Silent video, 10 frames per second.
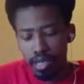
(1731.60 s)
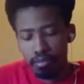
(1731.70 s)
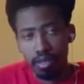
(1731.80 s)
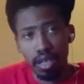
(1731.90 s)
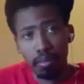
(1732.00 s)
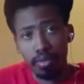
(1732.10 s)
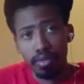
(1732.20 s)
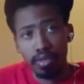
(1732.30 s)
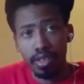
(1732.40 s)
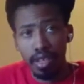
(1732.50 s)
But I'm going to,
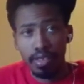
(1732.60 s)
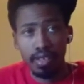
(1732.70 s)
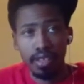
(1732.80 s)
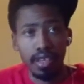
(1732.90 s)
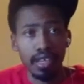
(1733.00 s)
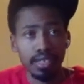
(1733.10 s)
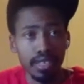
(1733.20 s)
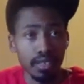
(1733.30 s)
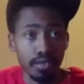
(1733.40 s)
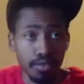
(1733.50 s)
just like I did last
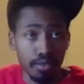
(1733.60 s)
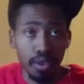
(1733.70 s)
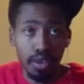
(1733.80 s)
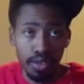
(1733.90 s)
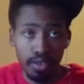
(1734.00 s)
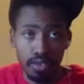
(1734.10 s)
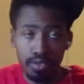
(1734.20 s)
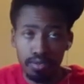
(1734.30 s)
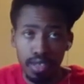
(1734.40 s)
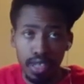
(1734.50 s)
year, go through all
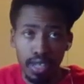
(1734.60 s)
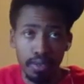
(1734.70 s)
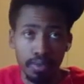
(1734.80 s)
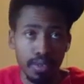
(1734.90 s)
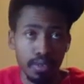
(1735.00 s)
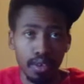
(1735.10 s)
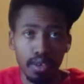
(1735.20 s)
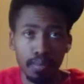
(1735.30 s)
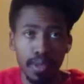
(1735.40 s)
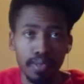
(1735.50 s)
32 teams, give you
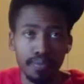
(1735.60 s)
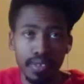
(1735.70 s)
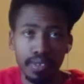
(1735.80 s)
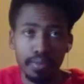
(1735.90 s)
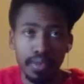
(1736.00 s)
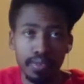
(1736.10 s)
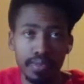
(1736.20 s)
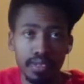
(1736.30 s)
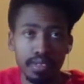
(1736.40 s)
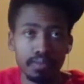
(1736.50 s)
all of my division
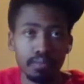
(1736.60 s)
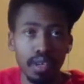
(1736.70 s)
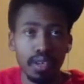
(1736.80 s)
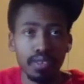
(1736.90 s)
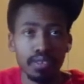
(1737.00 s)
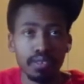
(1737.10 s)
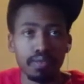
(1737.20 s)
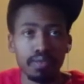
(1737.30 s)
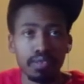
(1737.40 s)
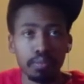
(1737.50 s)
winners, my
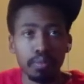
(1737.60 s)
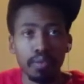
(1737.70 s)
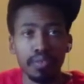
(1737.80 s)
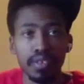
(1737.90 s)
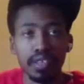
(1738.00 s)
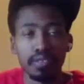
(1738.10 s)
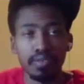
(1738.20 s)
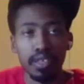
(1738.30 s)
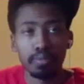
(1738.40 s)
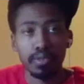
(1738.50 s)
Super Bowl
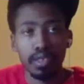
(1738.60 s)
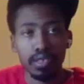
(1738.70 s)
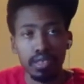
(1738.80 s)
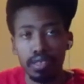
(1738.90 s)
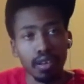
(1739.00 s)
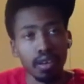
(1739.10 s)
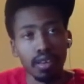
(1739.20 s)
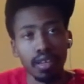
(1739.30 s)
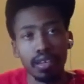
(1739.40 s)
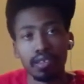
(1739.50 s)
53 prediction,
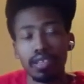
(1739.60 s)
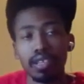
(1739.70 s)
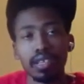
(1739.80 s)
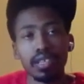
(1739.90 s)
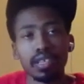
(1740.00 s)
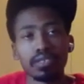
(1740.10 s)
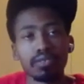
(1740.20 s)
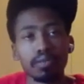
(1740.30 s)
all that. So